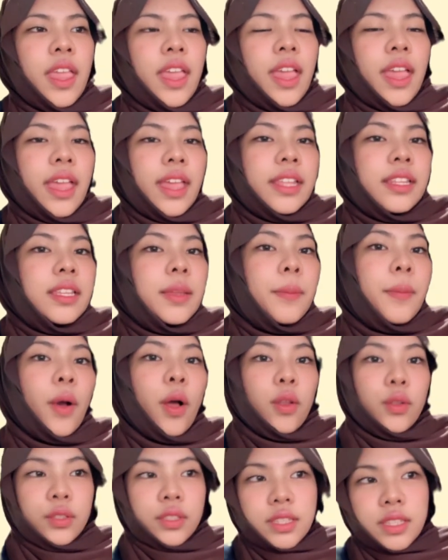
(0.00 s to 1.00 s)
And the
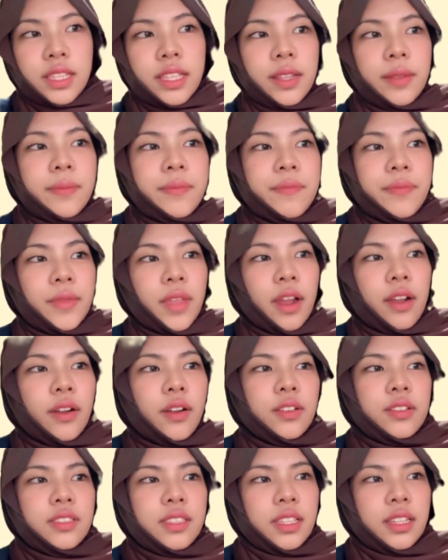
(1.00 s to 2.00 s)
pollutant are
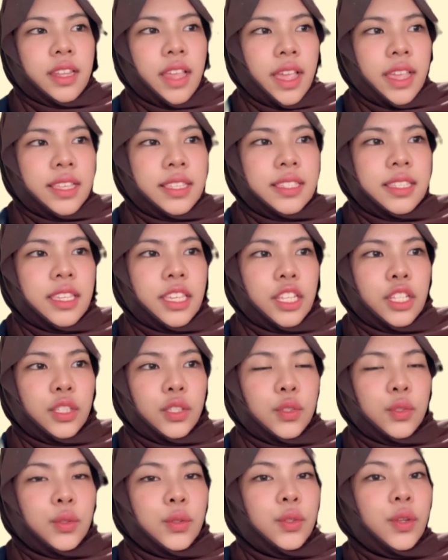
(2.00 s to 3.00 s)
oxidized
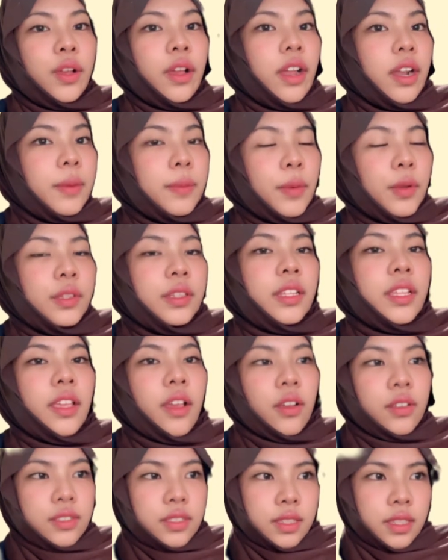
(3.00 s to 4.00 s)
into carbon
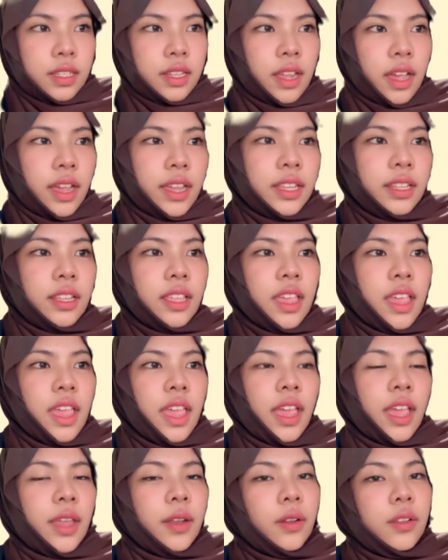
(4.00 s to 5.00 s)
dioxide
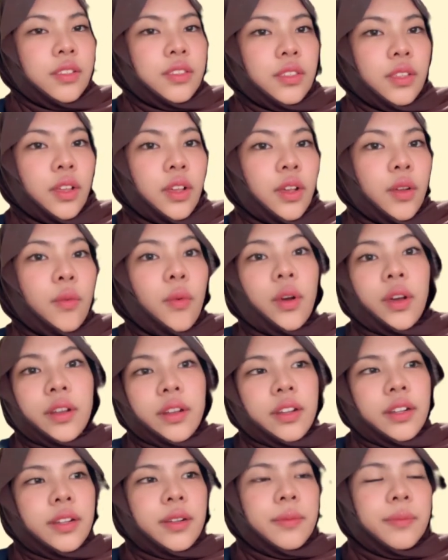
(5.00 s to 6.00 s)
and also
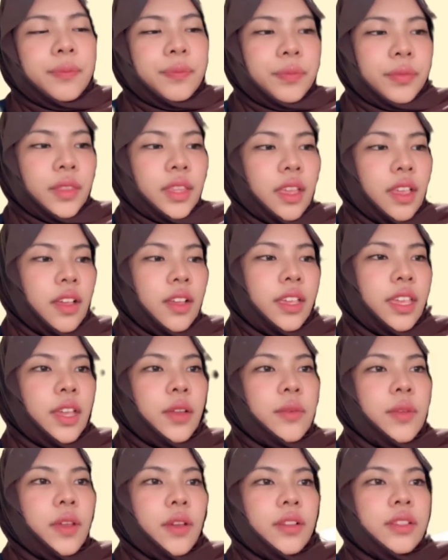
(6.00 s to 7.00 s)
water.
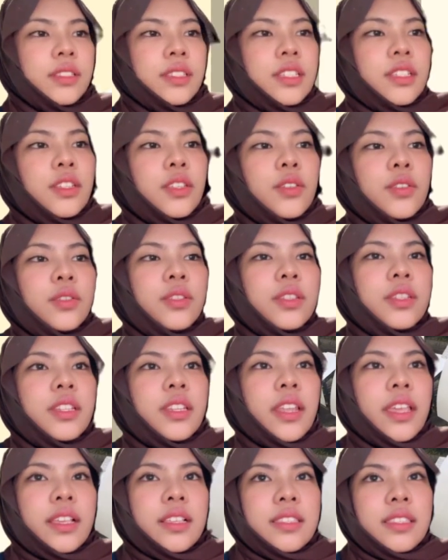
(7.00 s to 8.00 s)
Okay, we continue to the
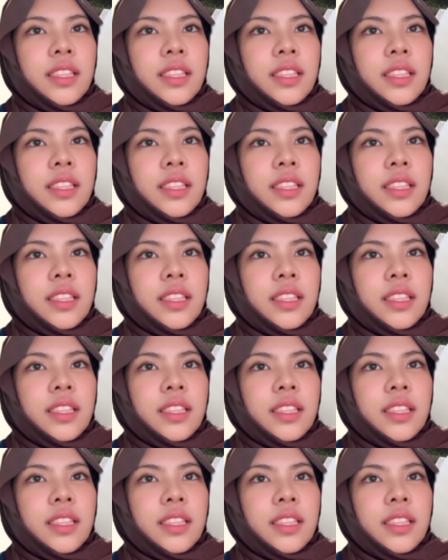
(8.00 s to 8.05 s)
next